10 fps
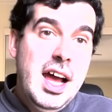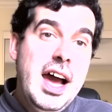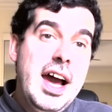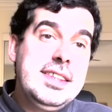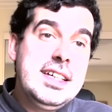
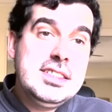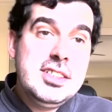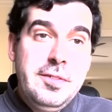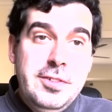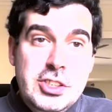Uh,
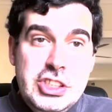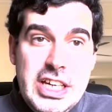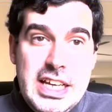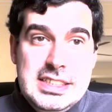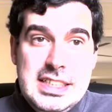TensorFlow
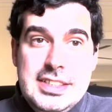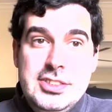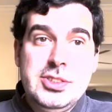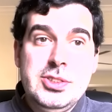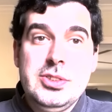JS
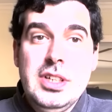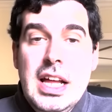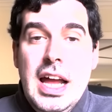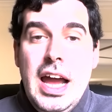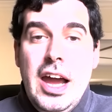lets you
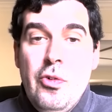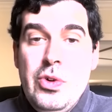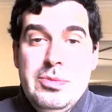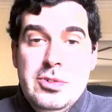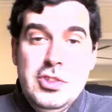uh,
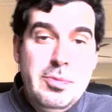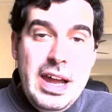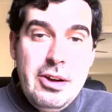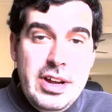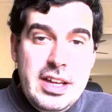remove the
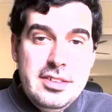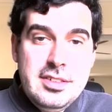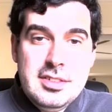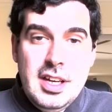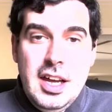
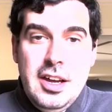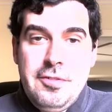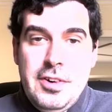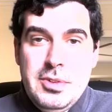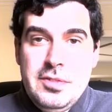background uh,
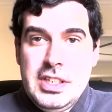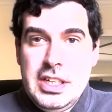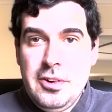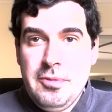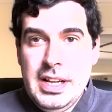from the
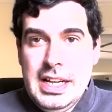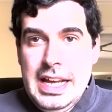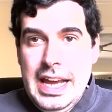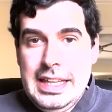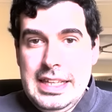video.
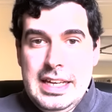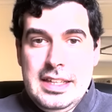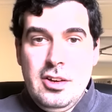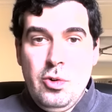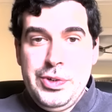And
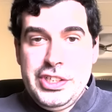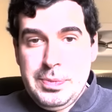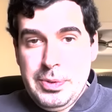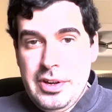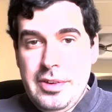then
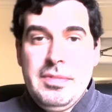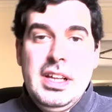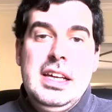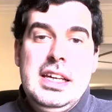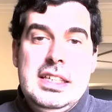Whisper
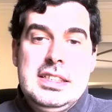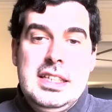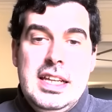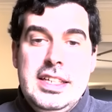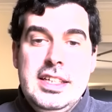is
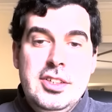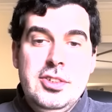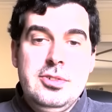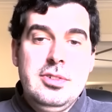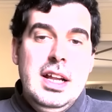letting
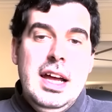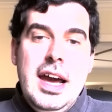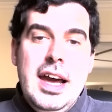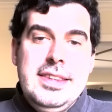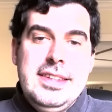you
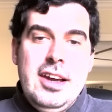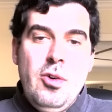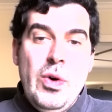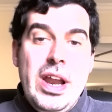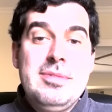uh, take
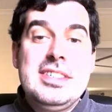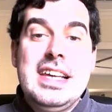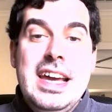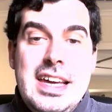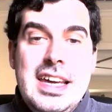what I'm
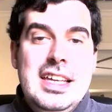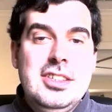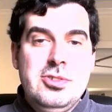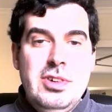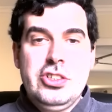saying
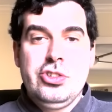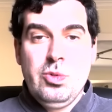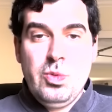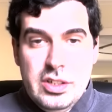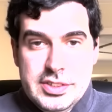into actual
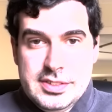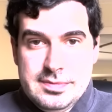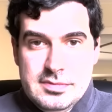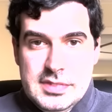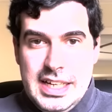words.
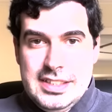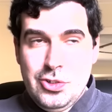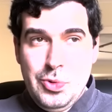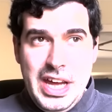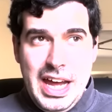And
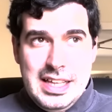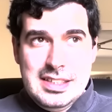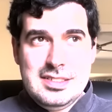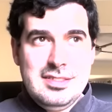so we had